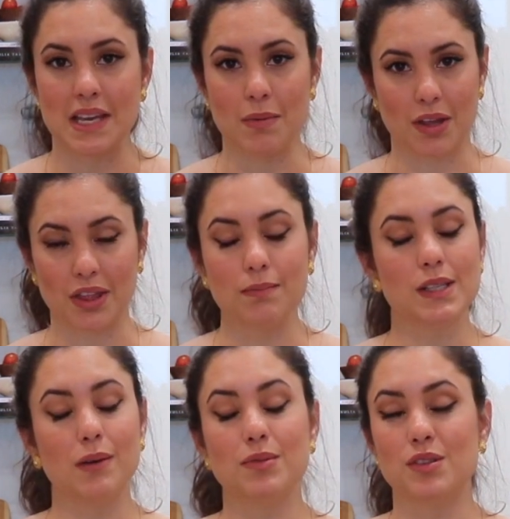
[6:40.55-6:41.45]
Give me a
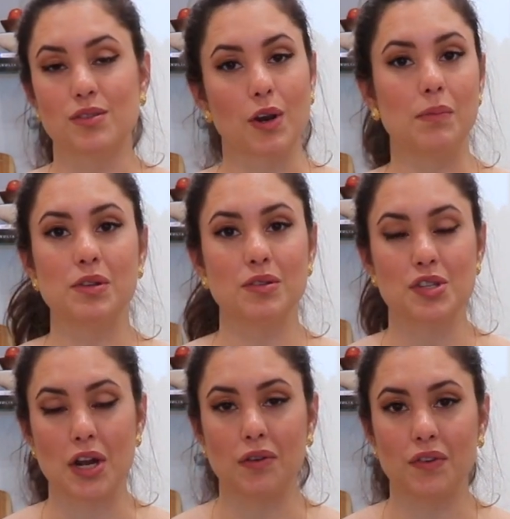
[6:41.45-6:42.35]
thumbs up, subscribe to the
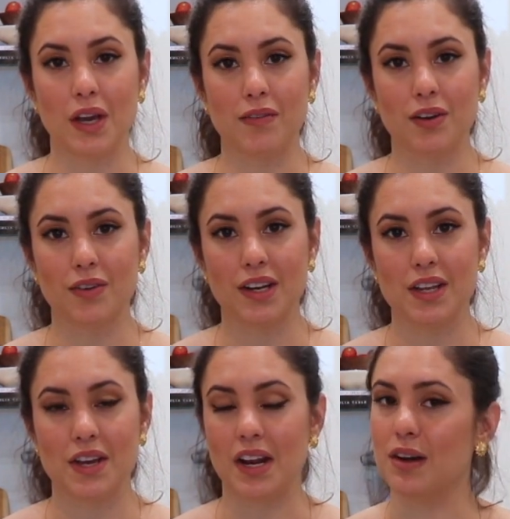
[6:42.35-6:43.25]
channel if you haven't
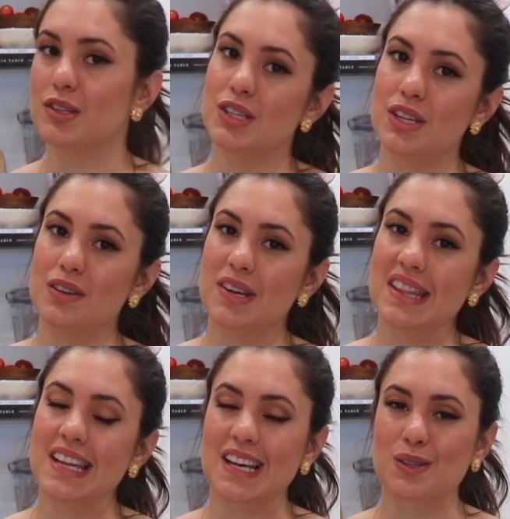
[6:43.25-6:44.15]
already, and I'll see you
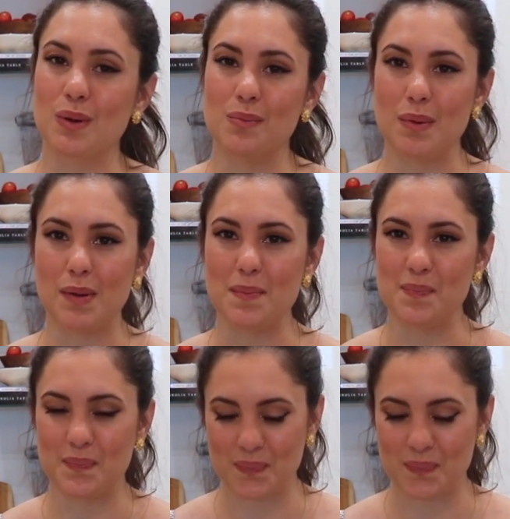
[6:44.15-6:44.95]
in the next one. Bye bye.